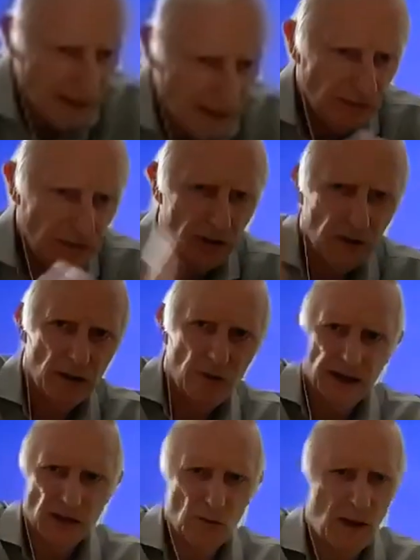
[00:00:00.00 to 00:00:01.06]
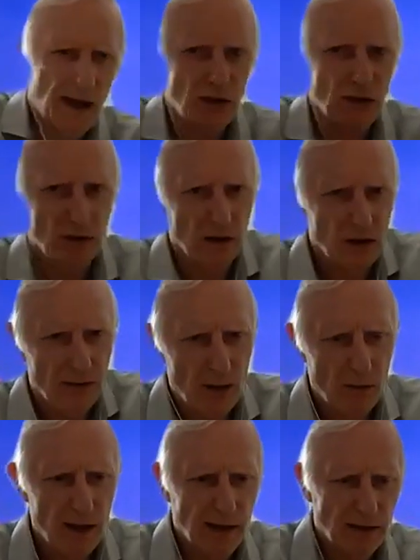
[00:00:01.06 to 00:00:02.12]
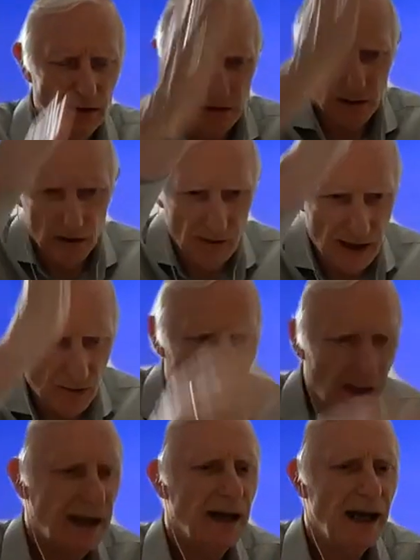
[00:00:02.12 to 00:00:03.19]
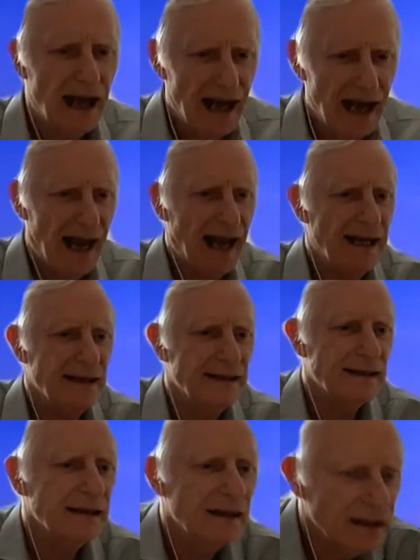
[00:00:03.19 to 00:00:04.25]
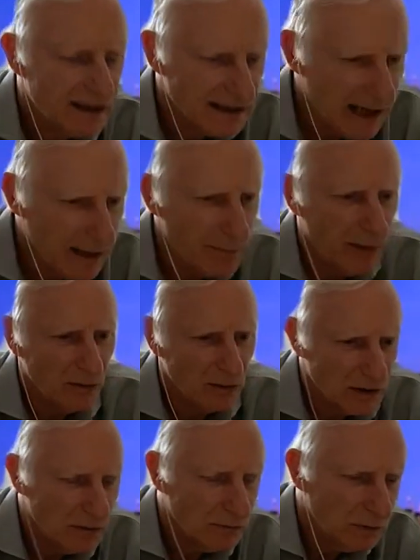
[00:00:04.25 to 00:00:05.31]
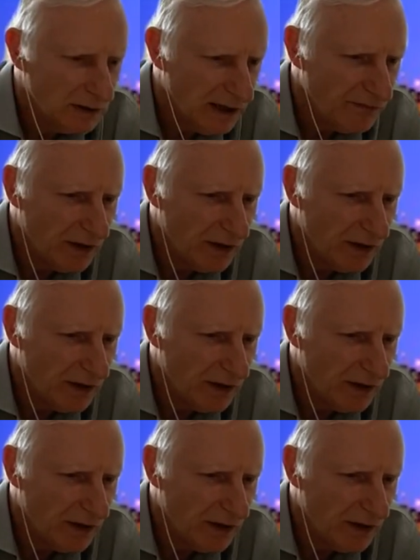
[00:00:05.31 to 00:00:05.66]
uh, you can go this way, you can go that way, you can go that way. And the signpost will give